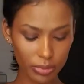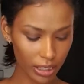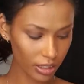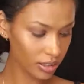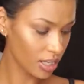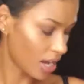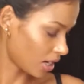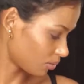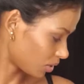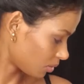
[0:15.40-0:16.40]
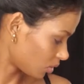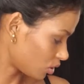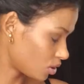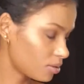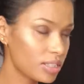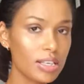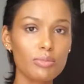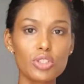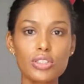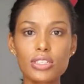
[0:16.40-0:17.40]
palette, and what I'm going to do is
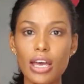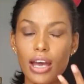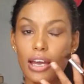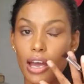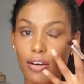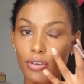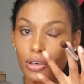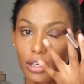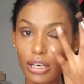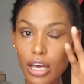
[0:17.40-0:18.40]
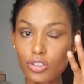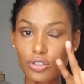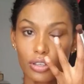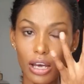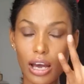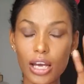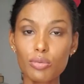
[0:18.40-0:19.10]
I have on a natural eye,